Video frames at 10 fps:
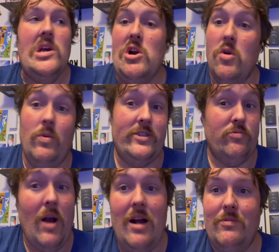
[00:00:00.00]
or what's
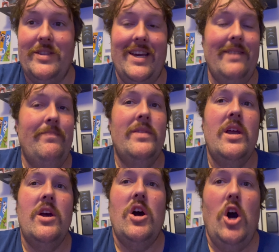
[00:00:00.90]
wrong with it.
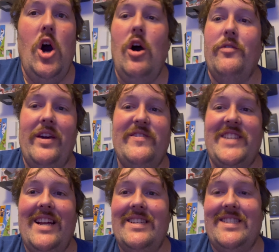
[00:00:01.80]
All they've
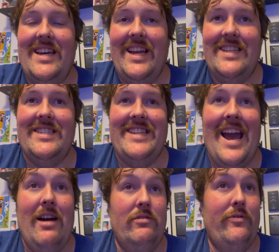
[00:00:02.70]
said is that it's
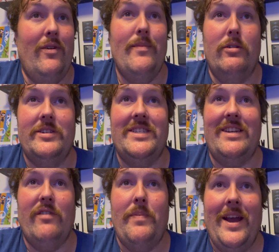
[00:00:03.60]
down for emergency
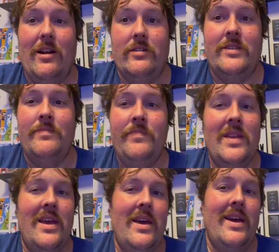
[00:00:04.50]
repairs.
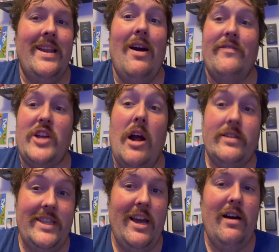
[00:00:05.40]
Now, I've talked
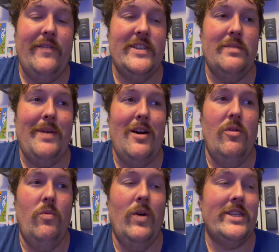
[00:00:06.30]
to the office about
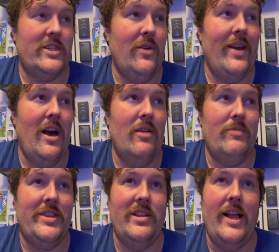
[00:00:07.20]
what's going on
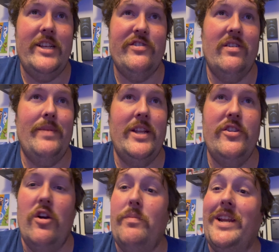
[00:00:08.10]
with the laundry room, and
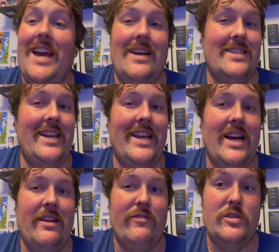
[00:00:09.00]
nobody has any
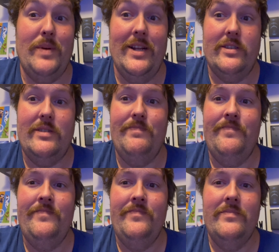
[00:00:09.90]
kind of response.
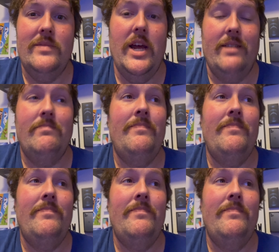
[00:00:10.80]
None.